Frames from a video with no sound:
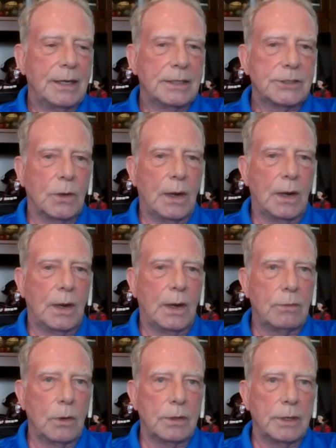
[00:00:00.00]
So
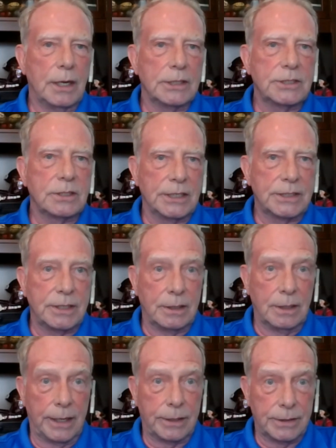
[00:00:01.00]
I wrote an
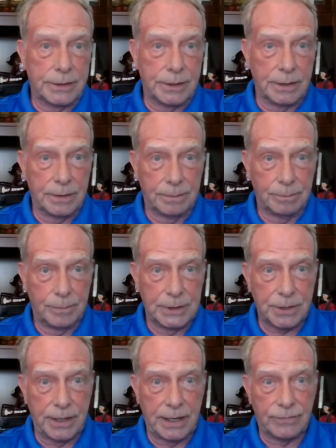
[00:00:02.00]
unsolicited letter to
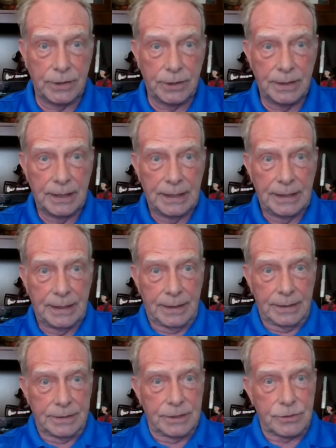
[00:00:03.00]
Mr. Hefner
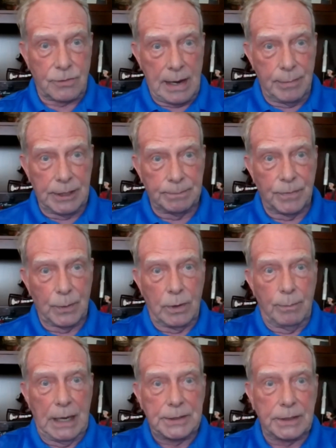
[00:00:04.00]
describing that we were
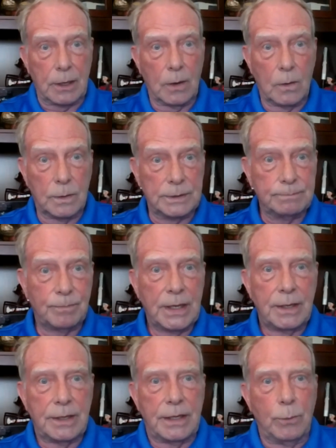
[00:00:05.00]
about to go, and
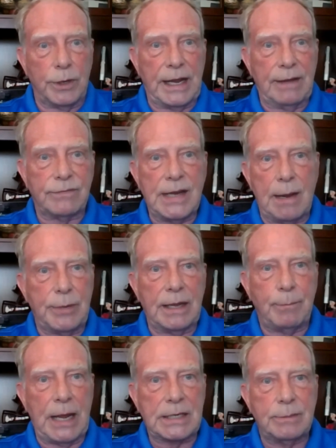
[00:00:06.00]
he wouldn't have time to
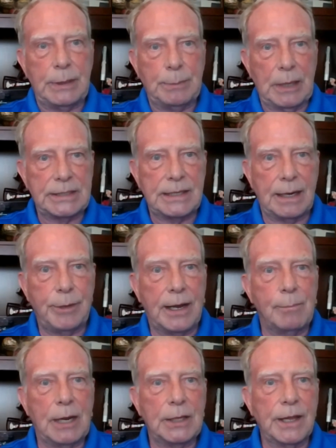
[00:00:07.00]
get back to me by the time he
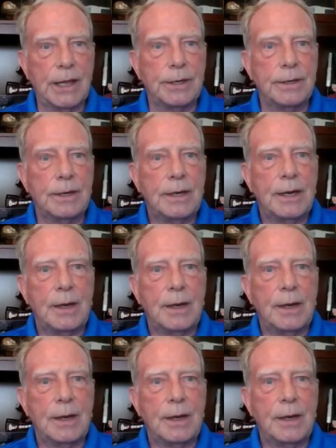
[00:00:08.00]
got my letter.